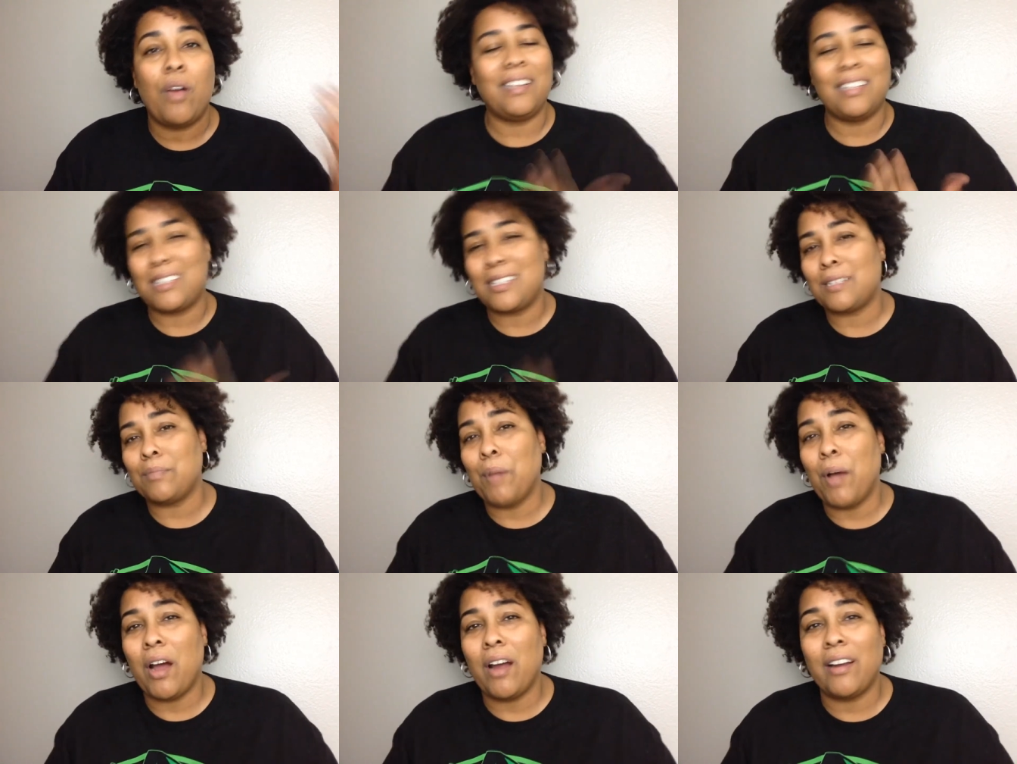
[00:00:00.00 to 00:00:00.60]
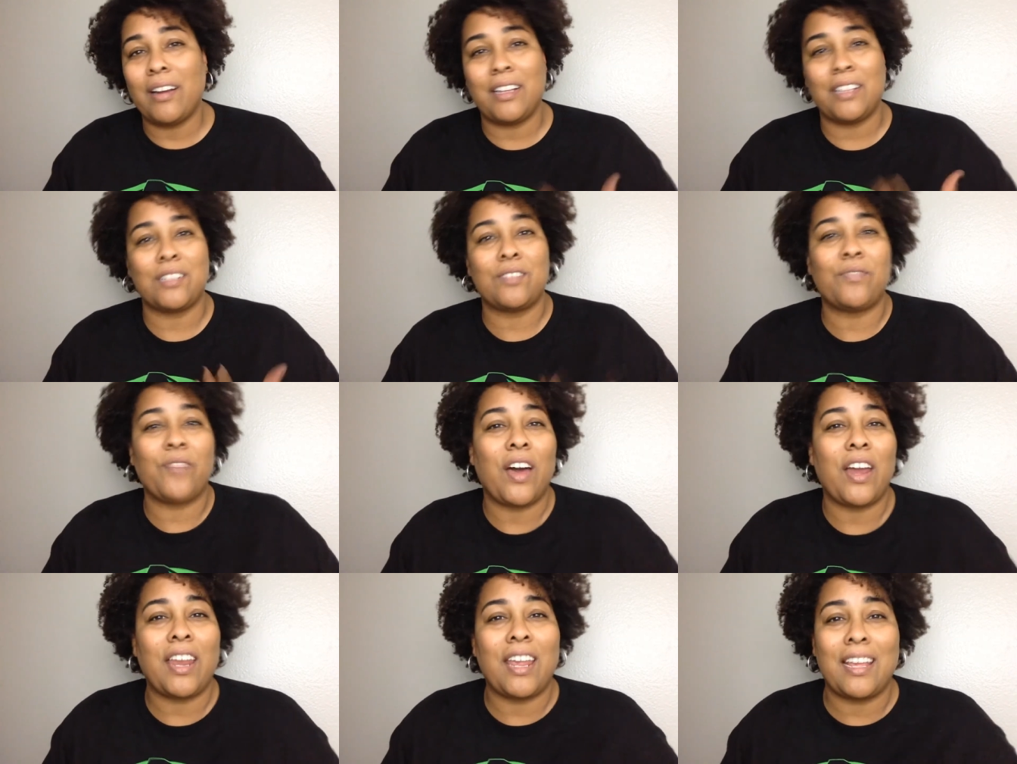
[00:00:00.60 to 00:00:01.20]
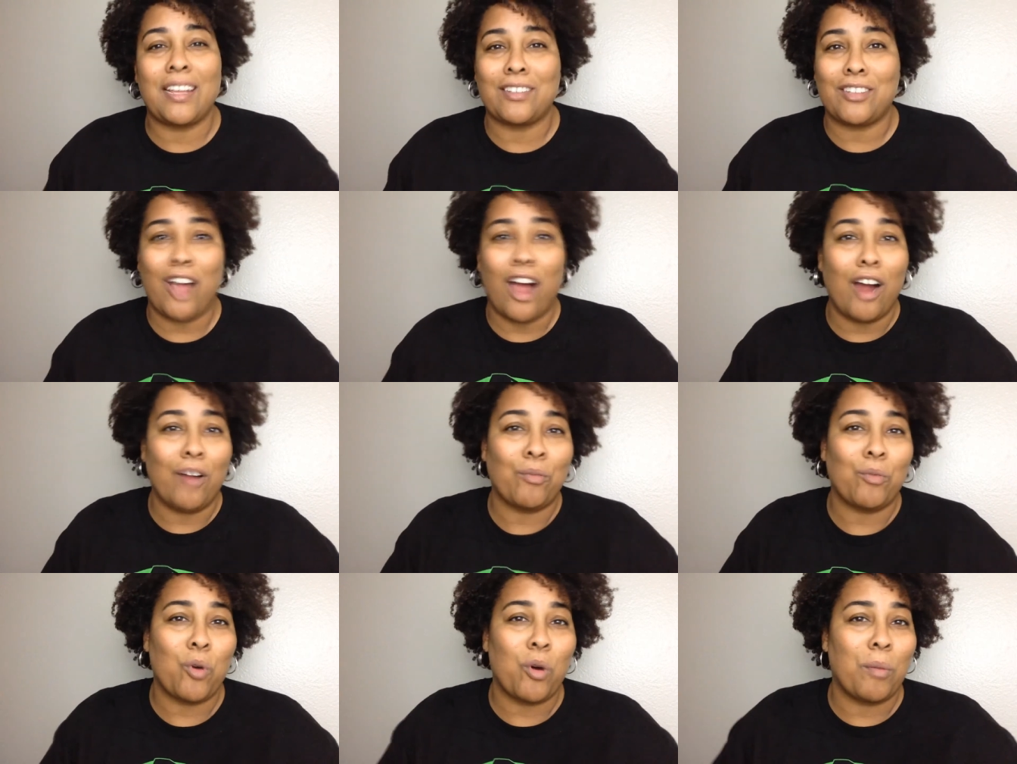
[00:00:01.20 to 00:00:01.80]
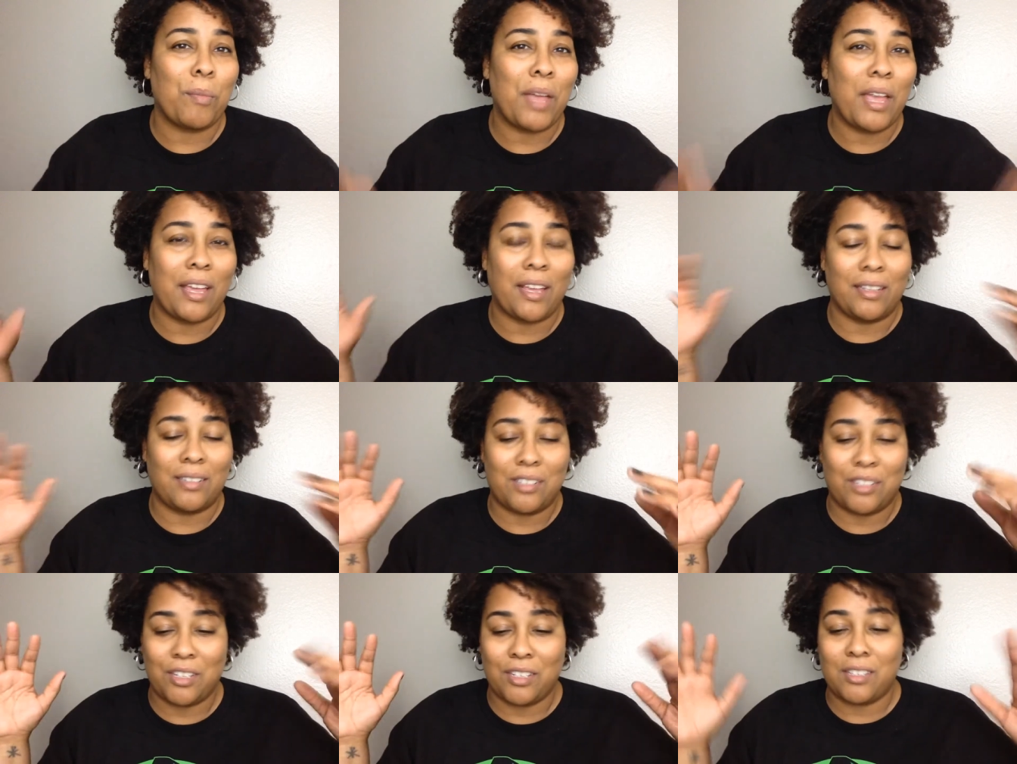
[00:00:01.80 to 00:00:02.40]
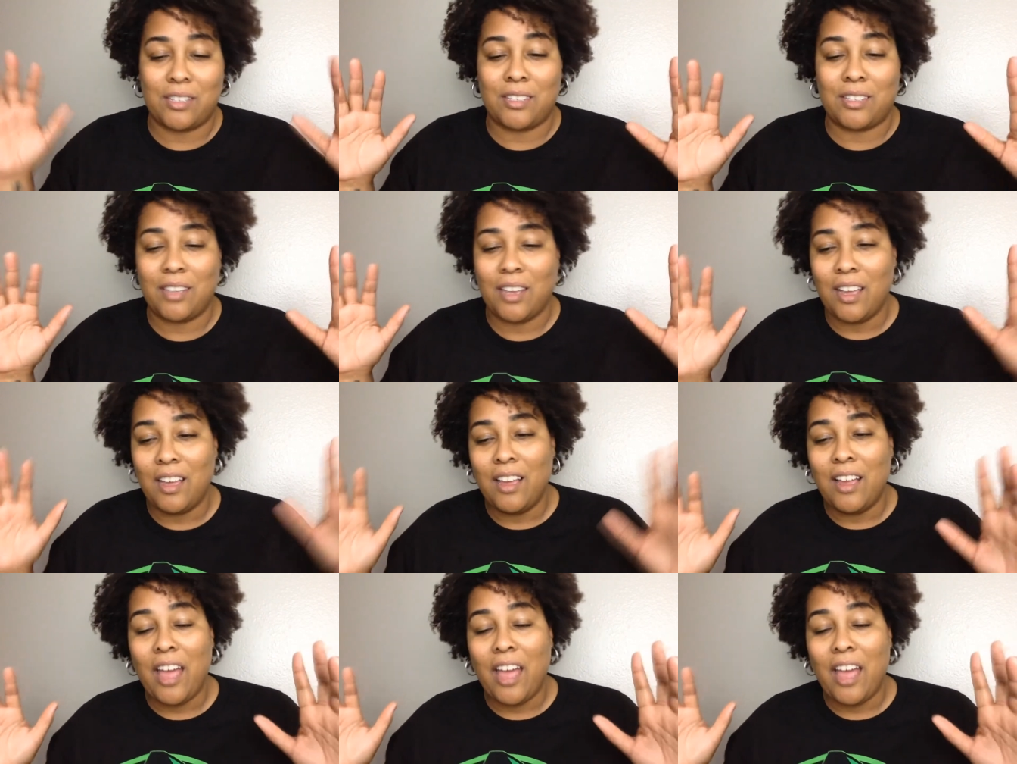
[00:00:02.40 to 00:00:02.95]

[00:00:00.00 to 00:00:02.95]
It's smart, it's funny, it's heartwarming, it's just